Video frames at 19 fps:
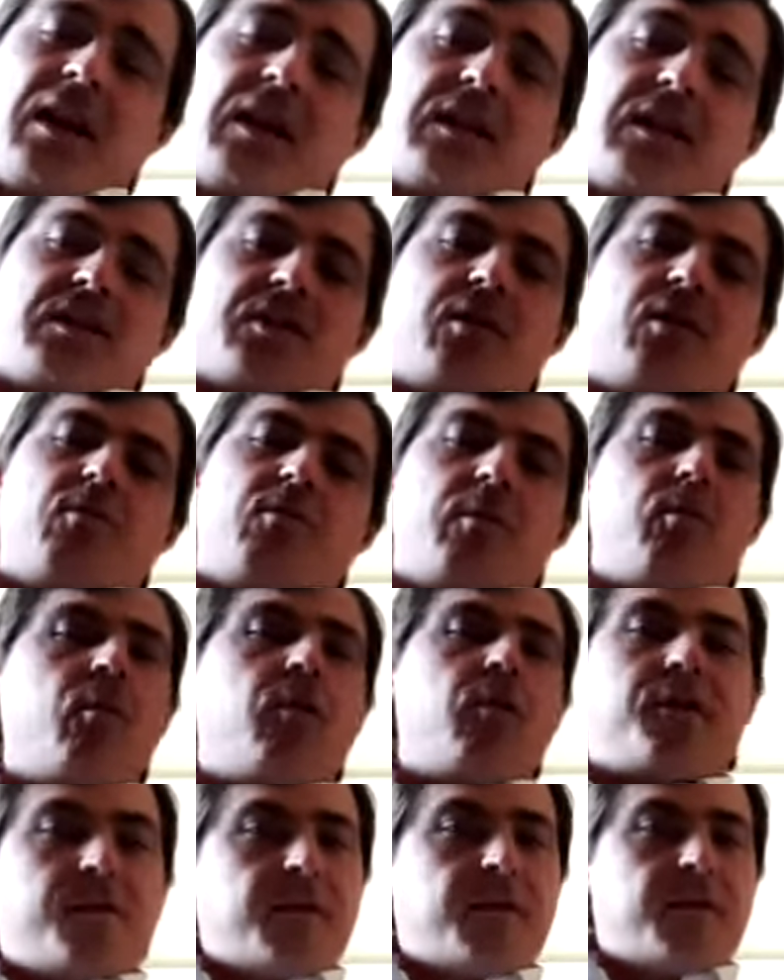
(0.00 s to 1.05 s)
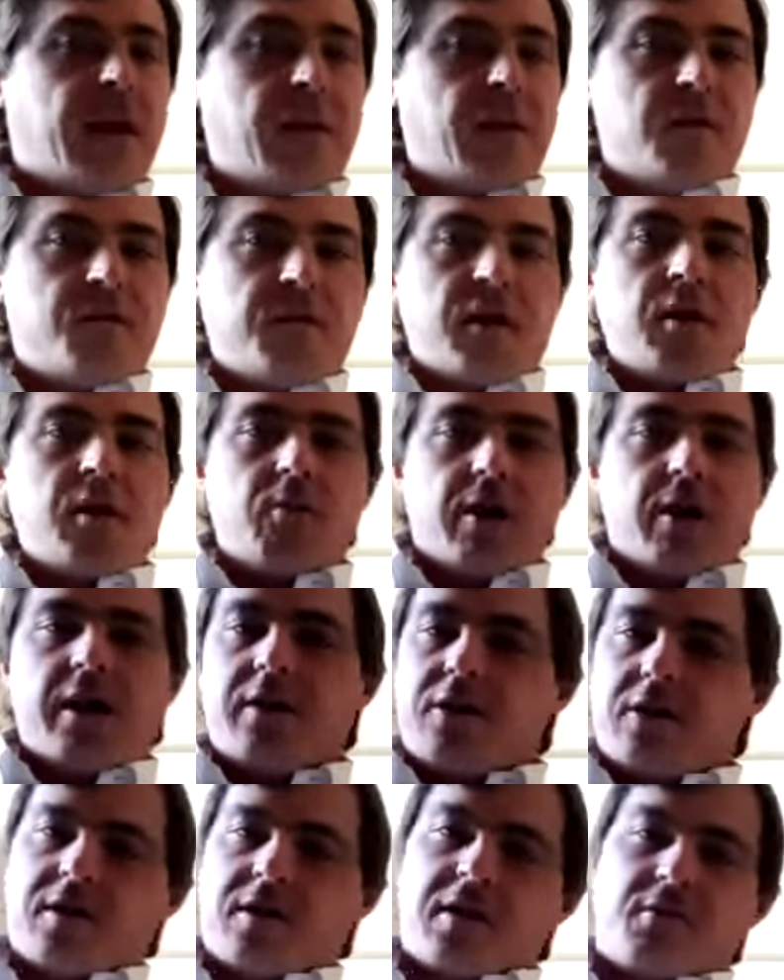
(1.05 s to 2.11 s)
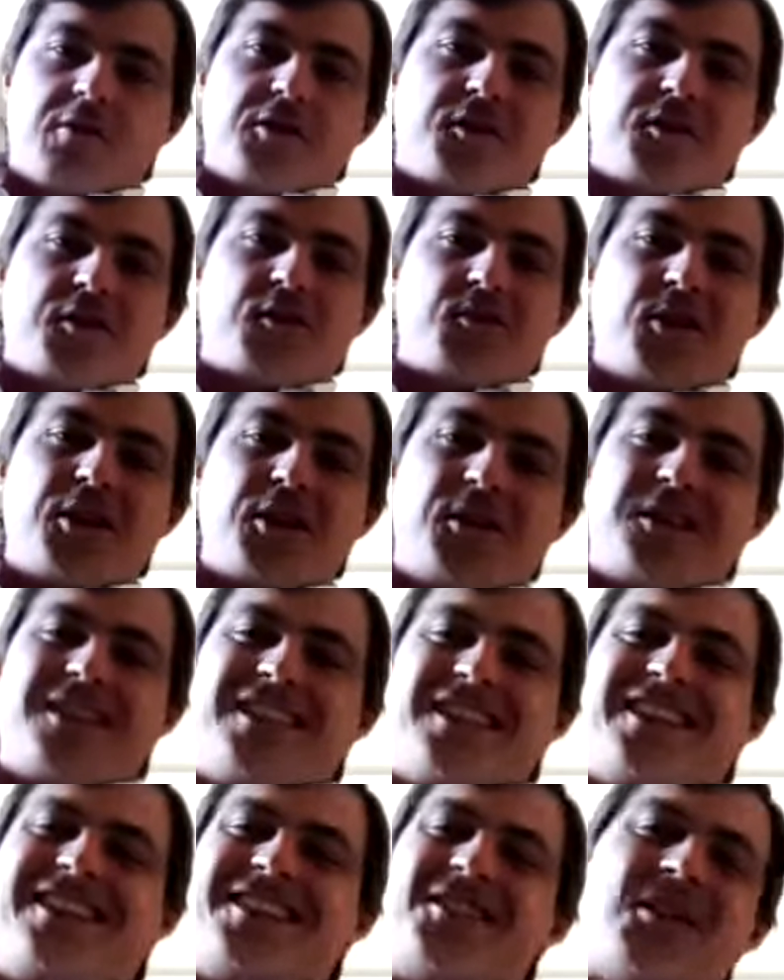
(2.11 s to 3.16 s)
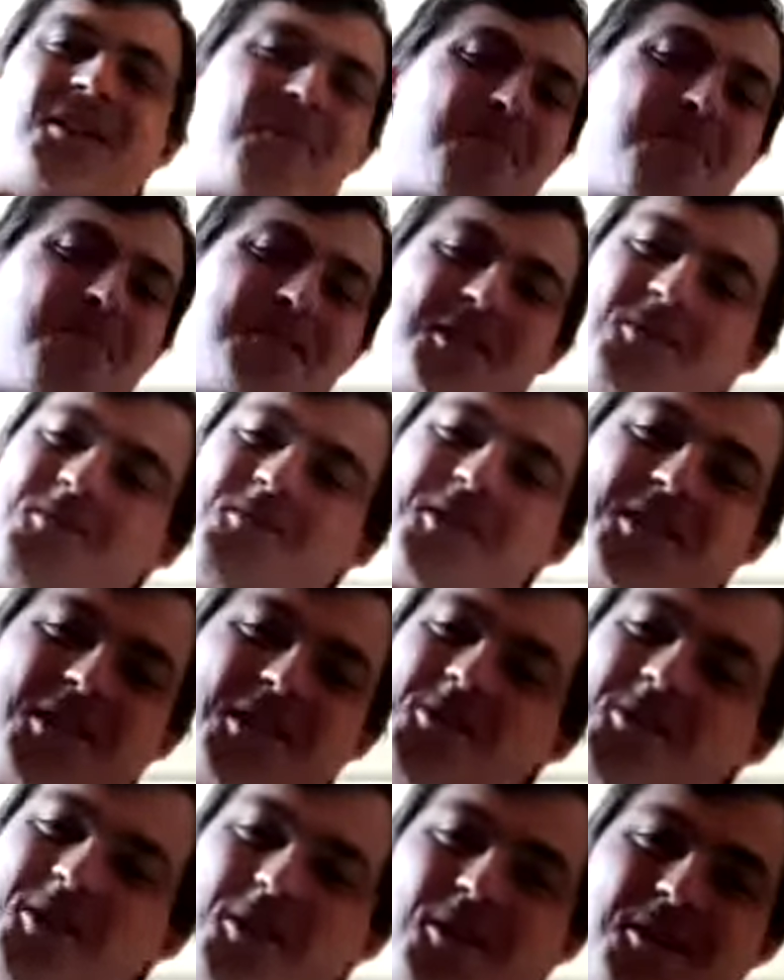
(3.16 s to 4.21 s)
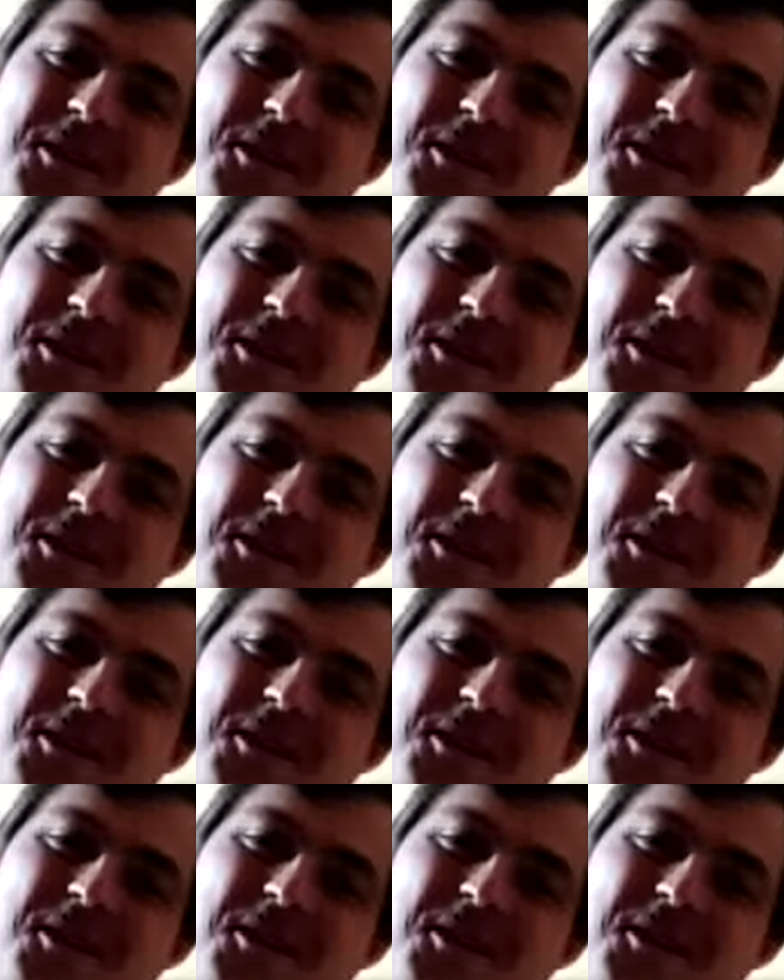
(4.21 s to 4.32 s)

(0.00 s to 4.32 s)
So we moved very far away, just across the street. So we're still here,